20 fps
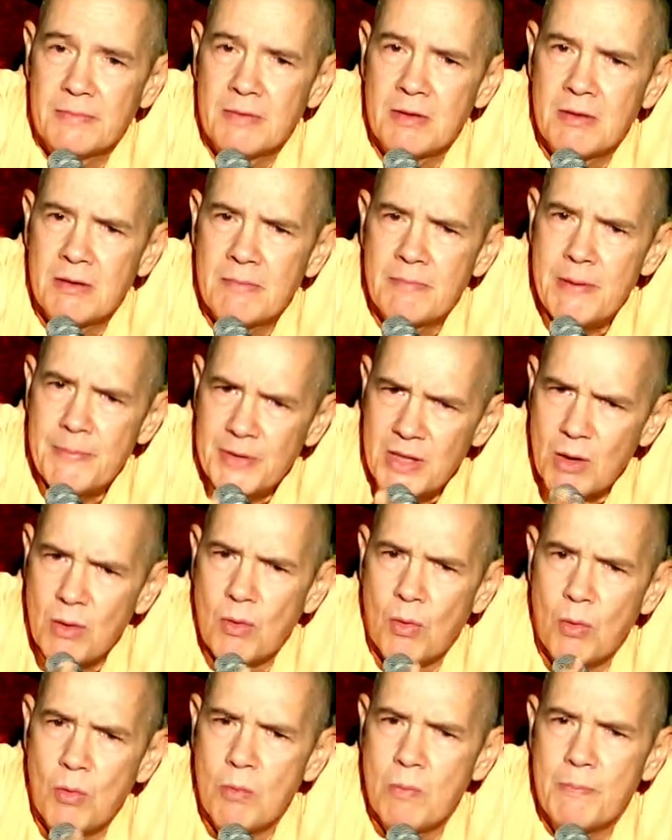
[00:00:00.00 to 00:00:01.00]
Remember that?
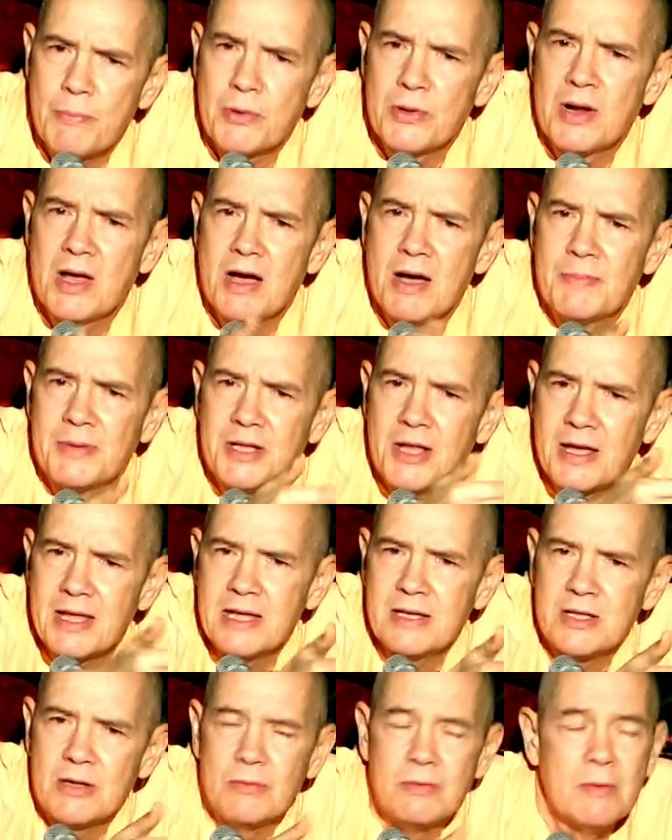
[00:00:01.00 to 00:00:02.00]
Om Purnamadah,
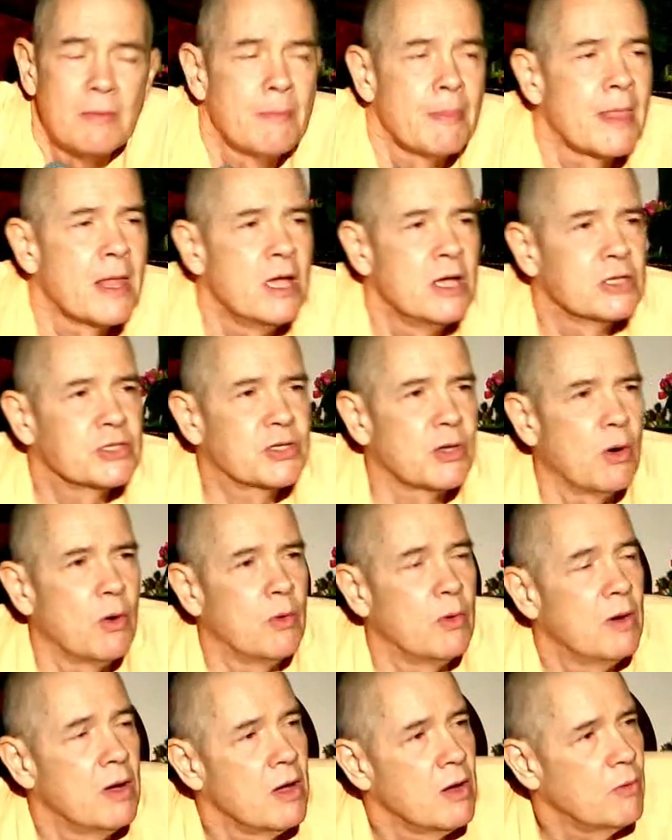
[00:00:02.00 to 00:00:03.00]
you know? So
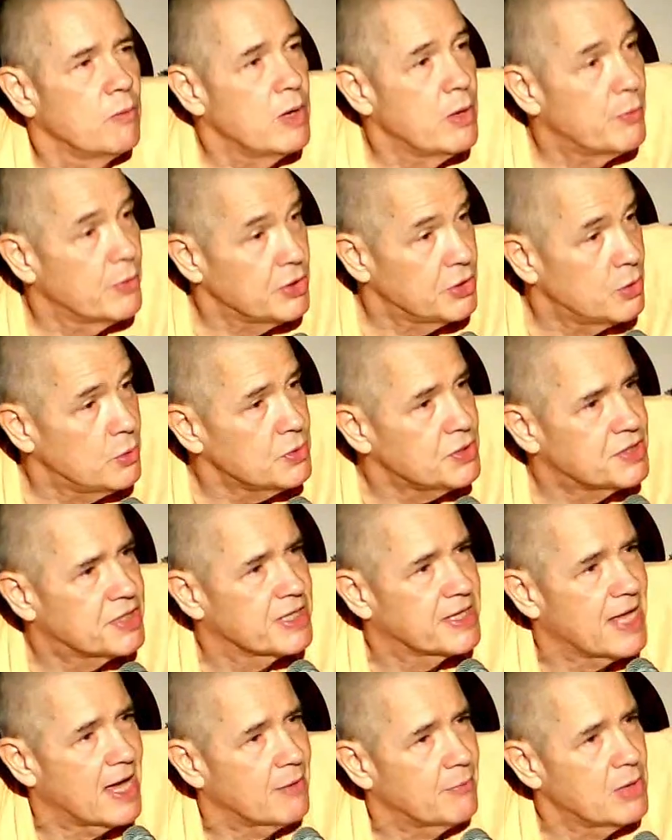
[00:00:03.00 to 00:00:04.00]
we were used to
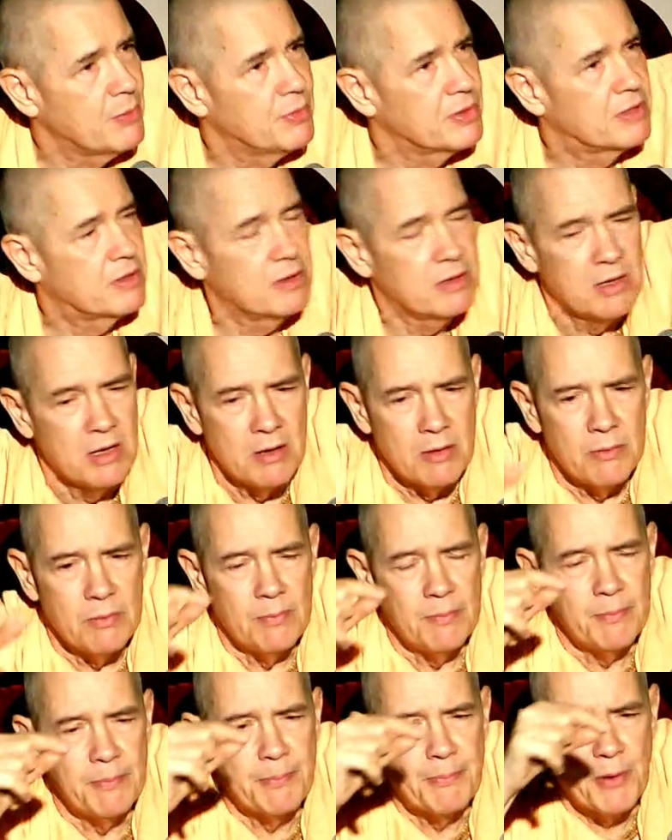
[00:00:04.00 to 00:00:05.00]
that. We would,
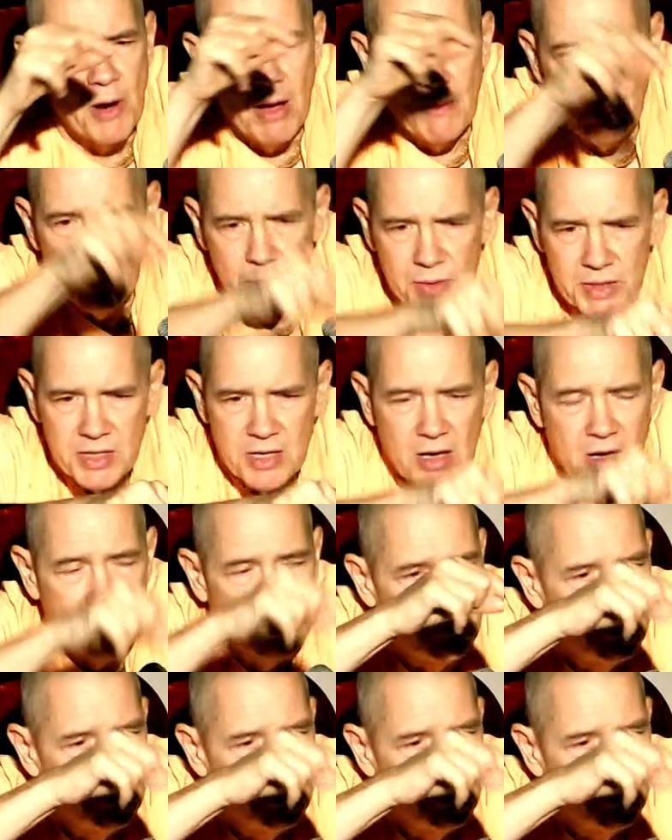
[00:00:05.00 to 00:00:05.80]
Prabhupada would come,